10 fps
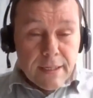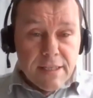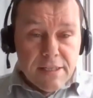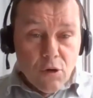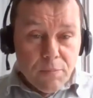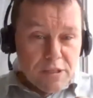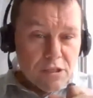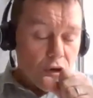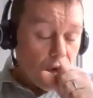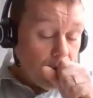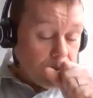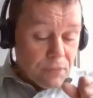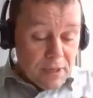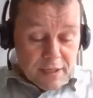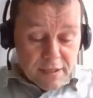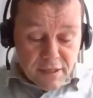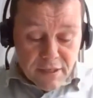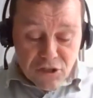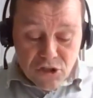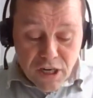DCU Business School is
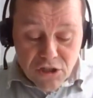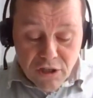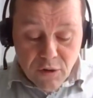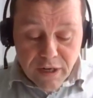an internationally